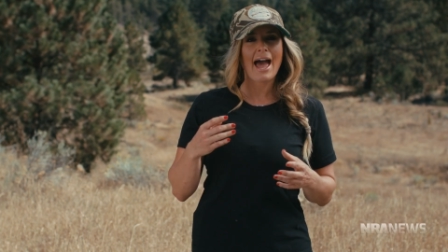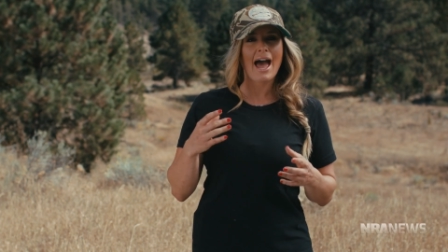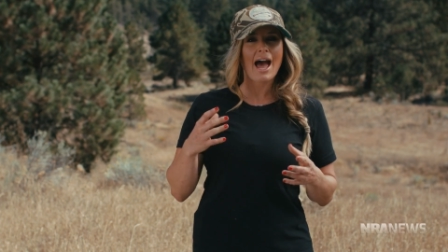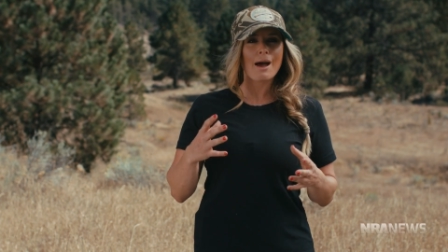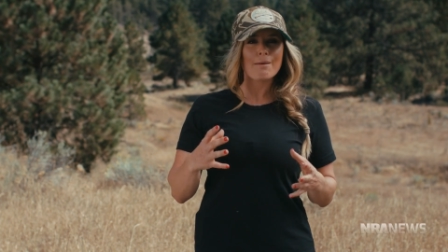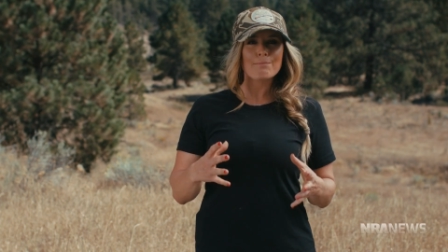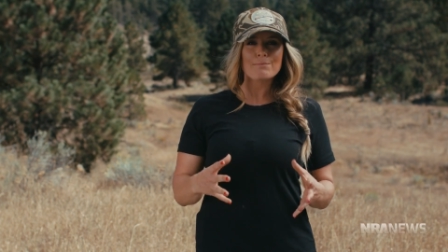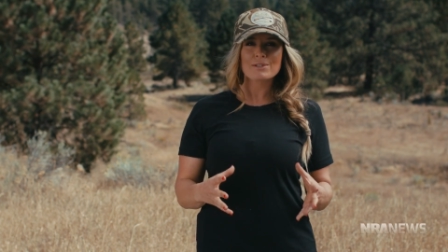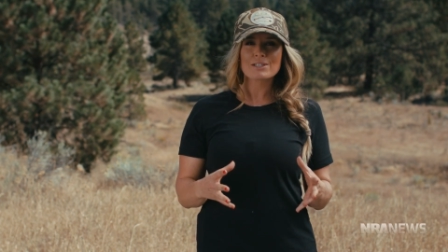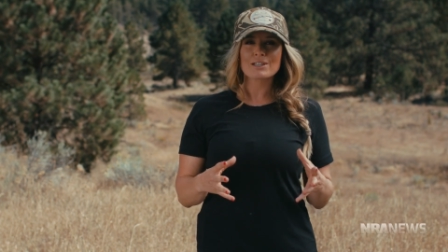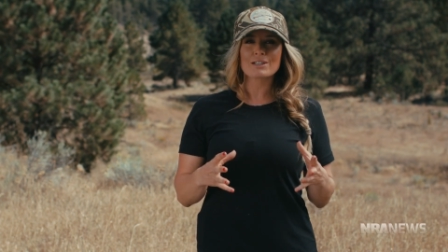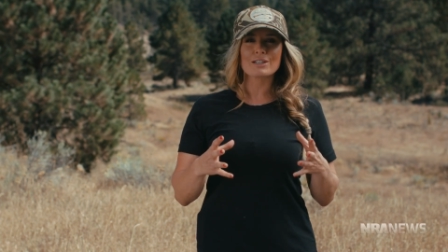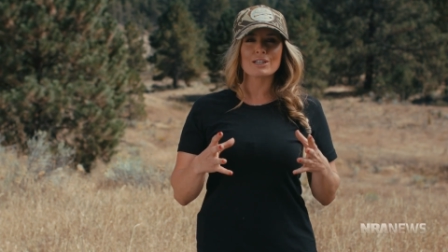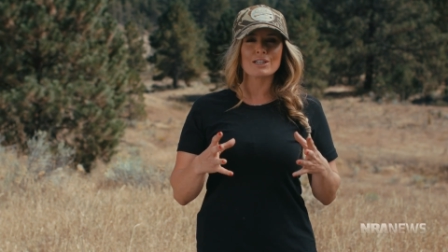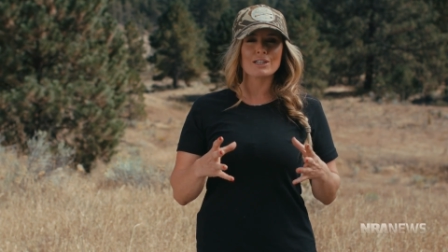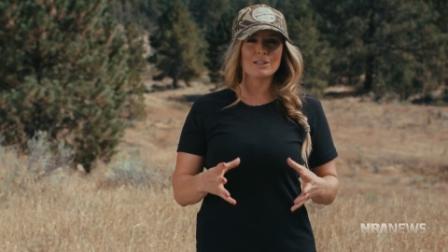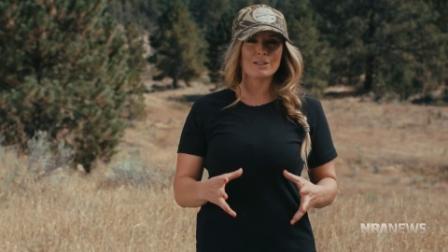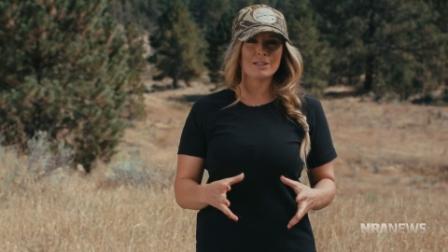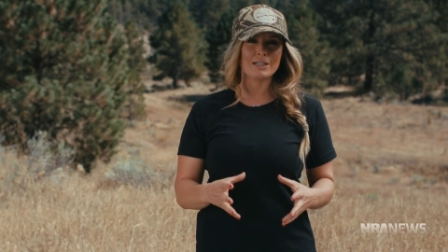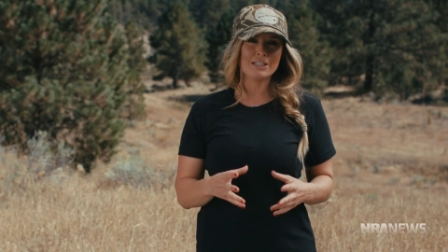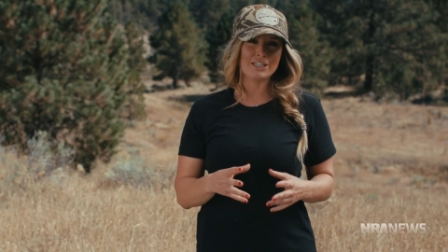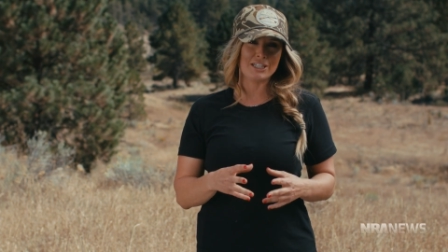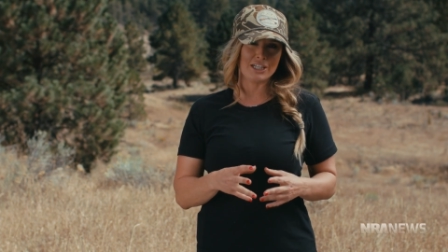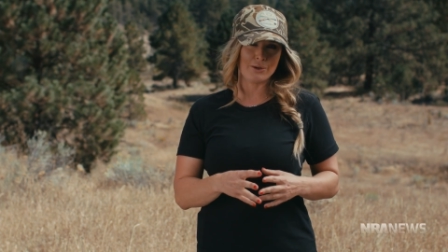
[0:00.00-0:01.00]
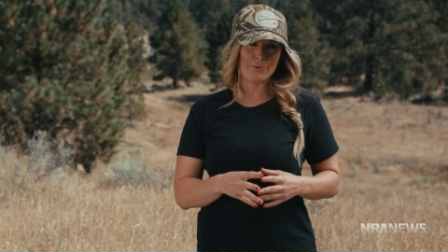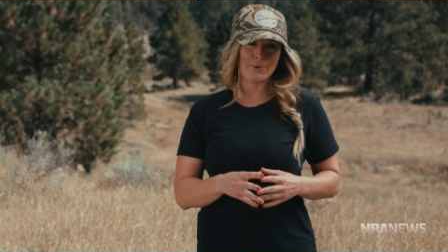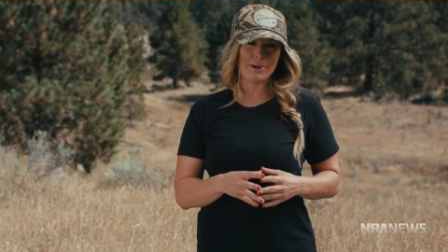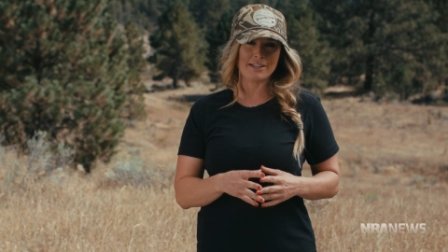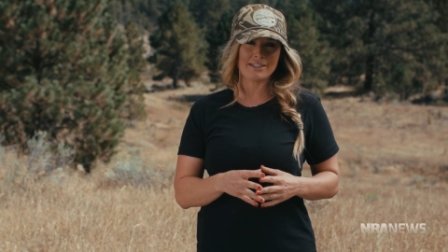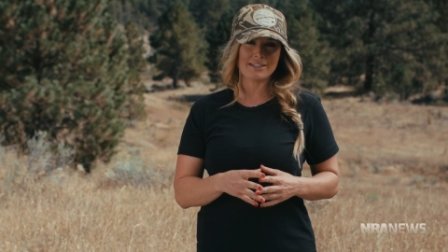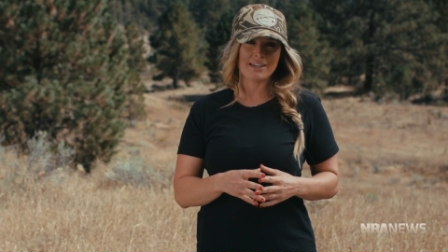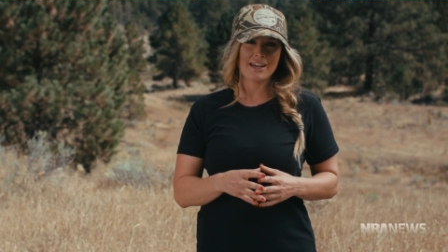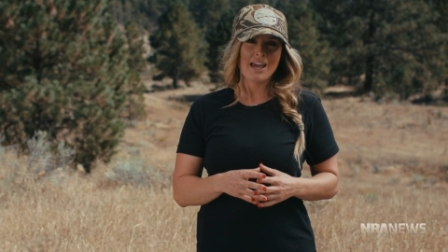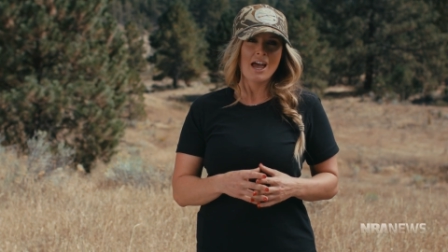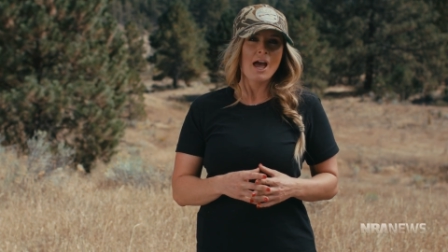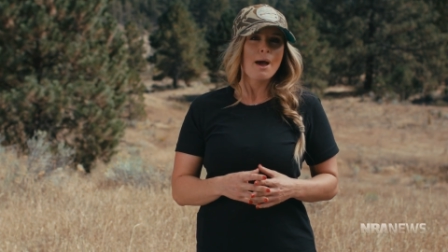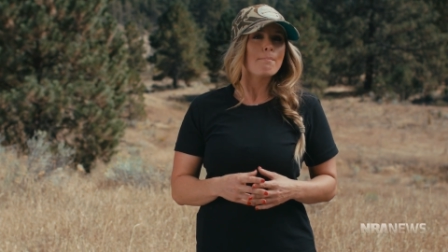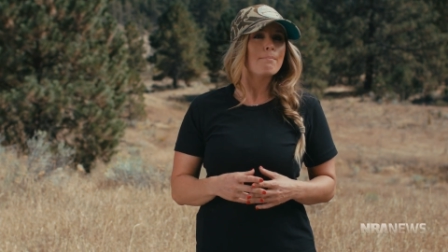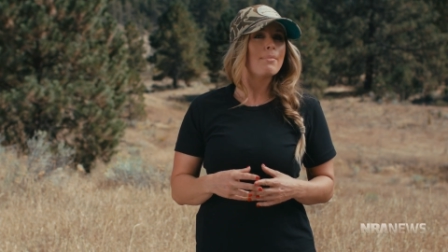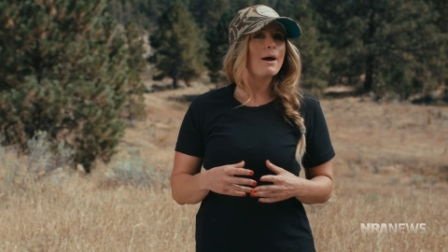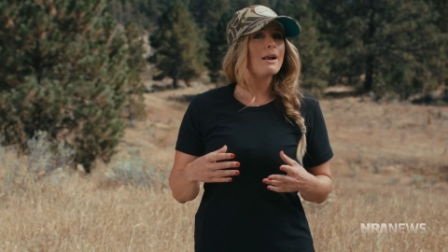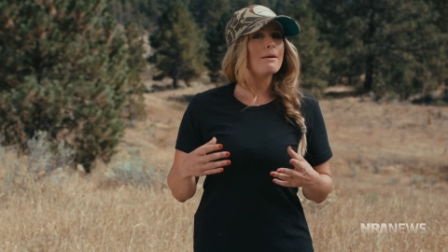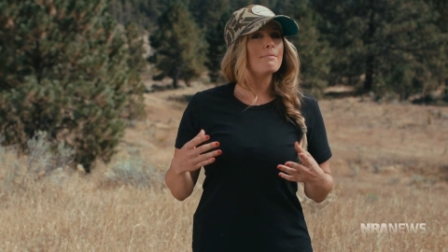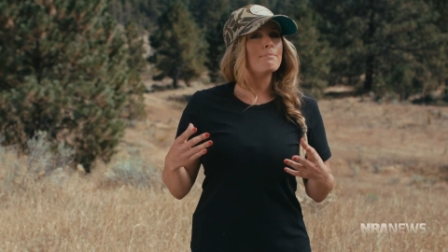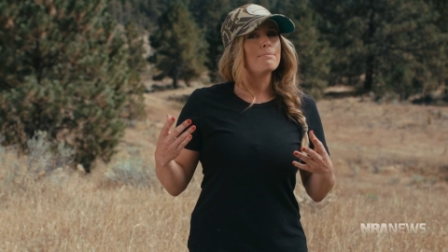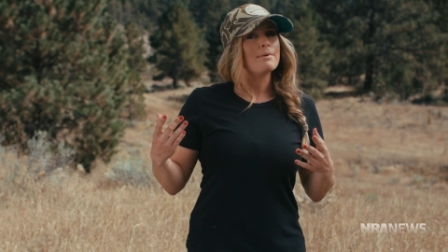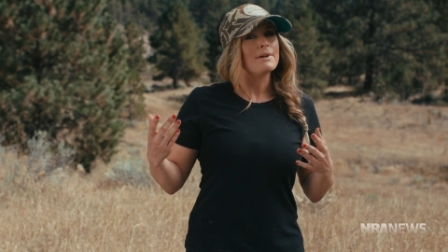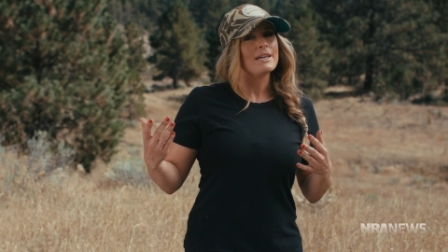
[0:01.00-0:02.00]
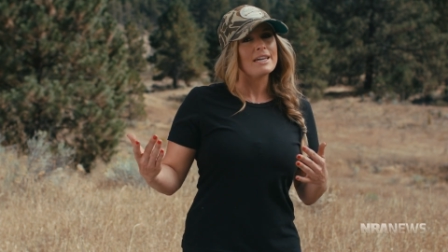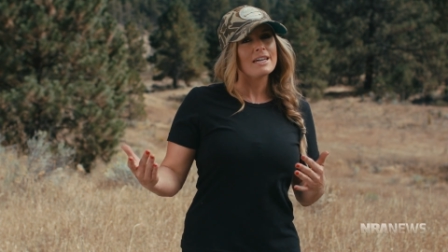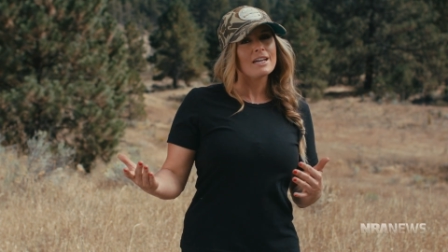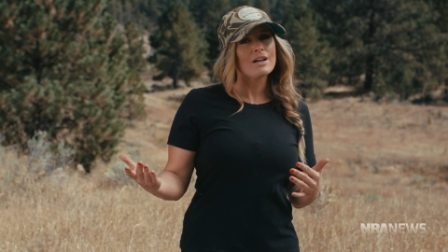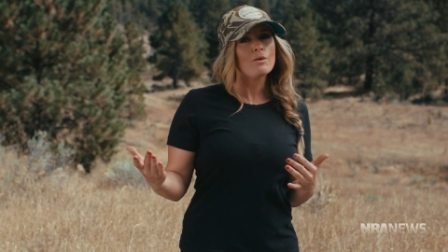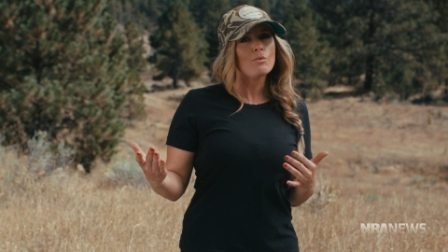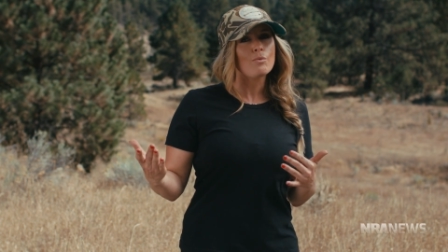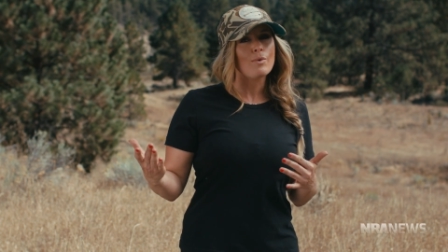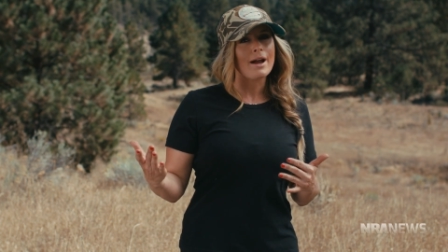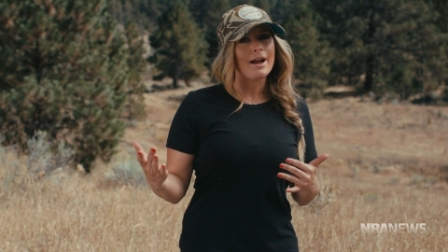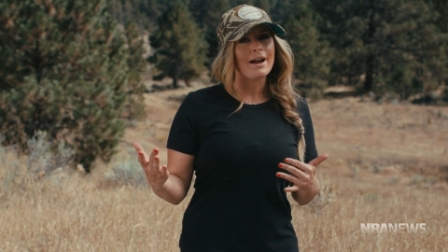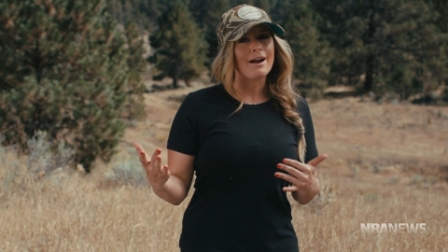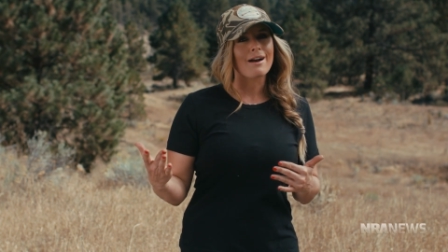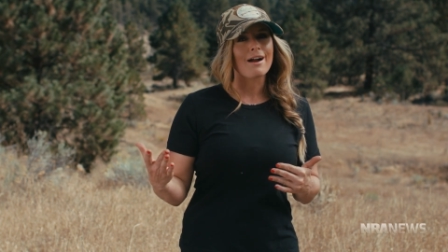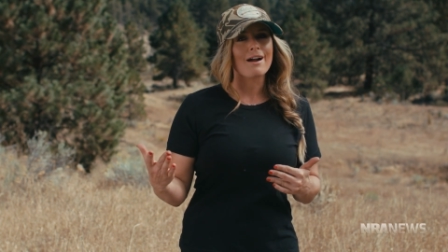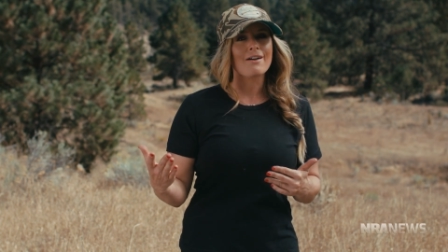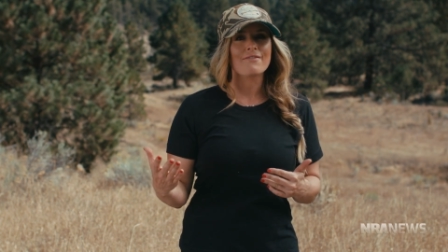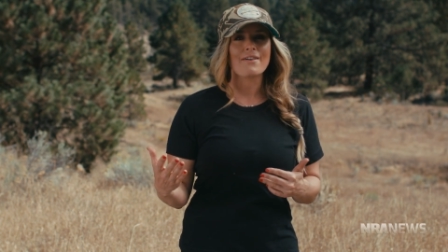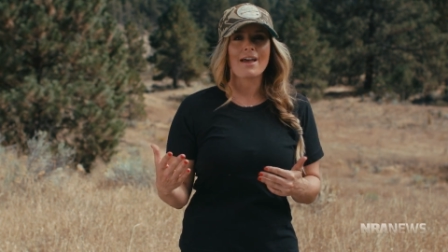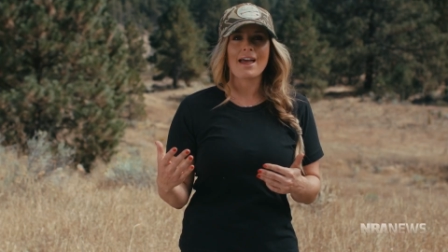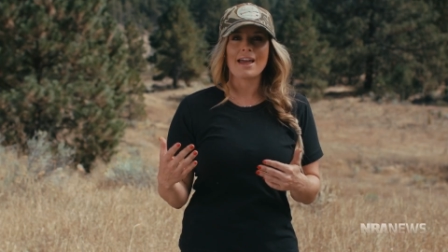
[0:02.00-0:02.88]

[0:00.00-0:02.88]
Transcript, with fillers: absolutely do it. But be aware of